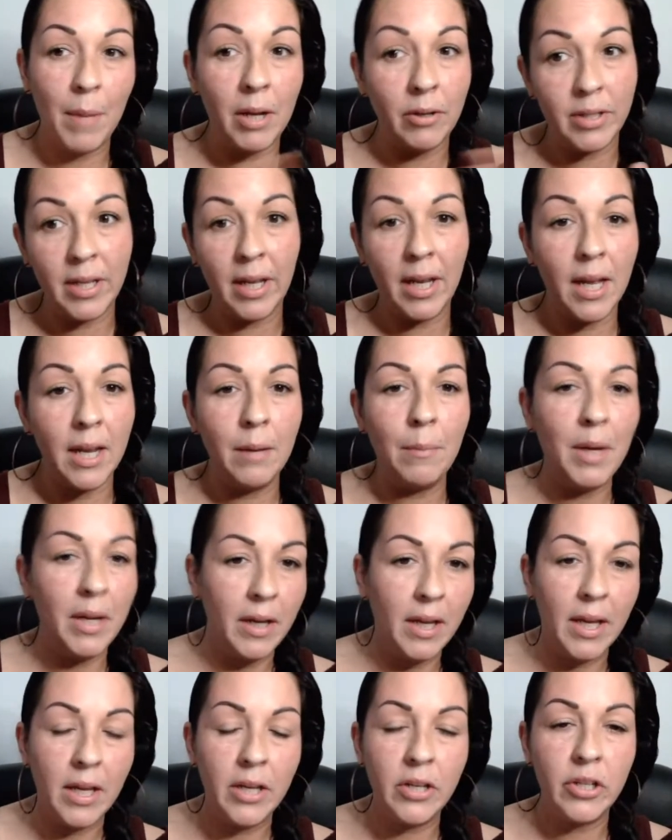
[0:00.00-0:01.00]
I don't take any
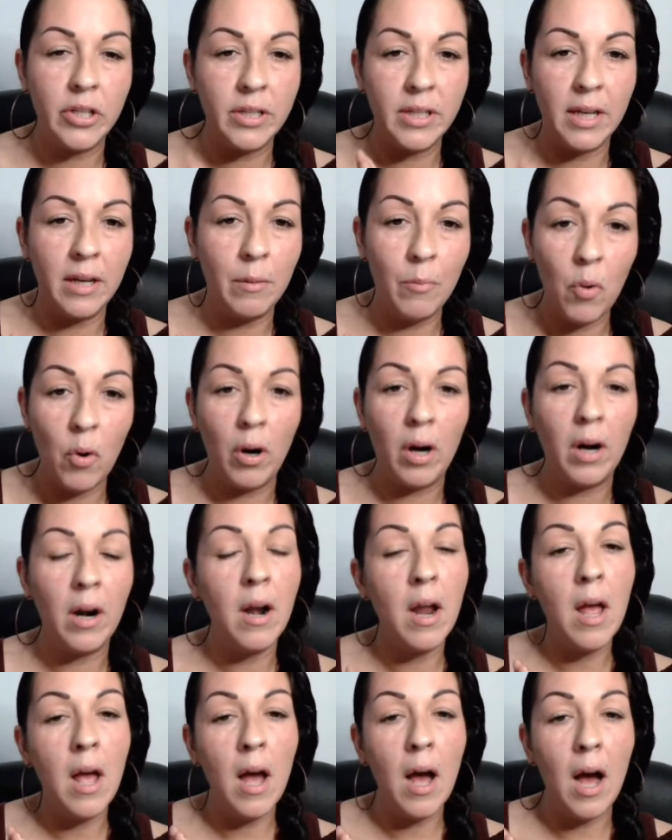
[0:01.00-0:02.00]
medications anymore,
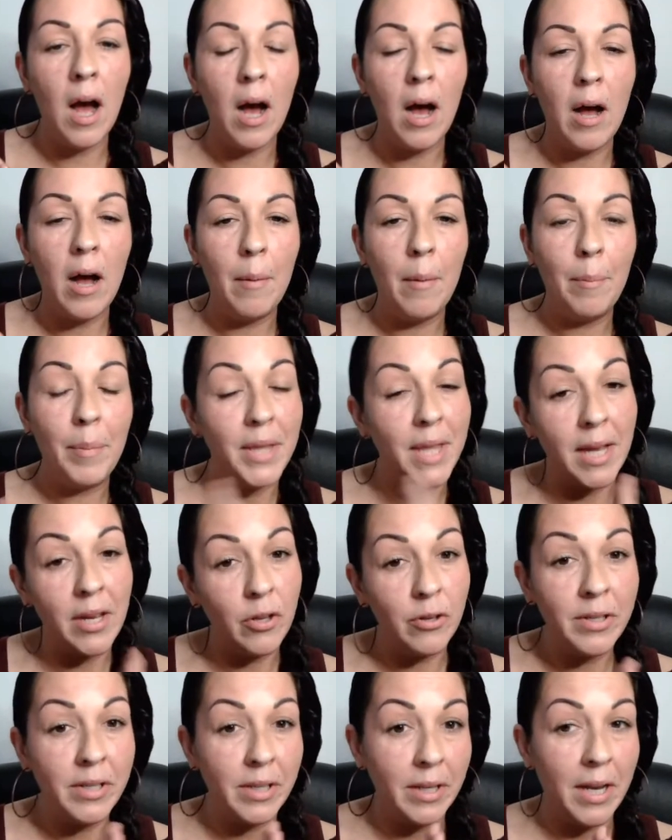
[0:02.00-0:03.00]
but that
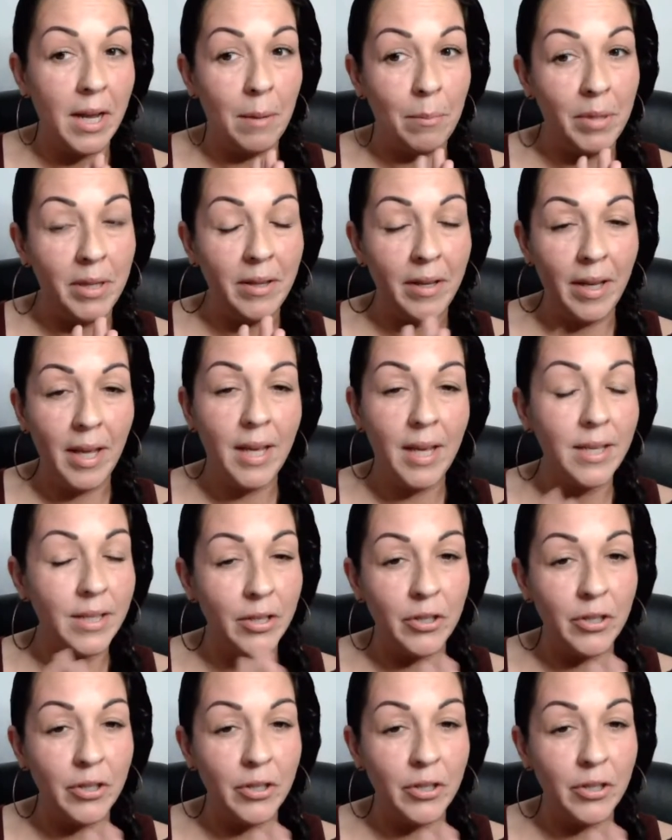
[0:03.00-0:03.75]
used to not be the case.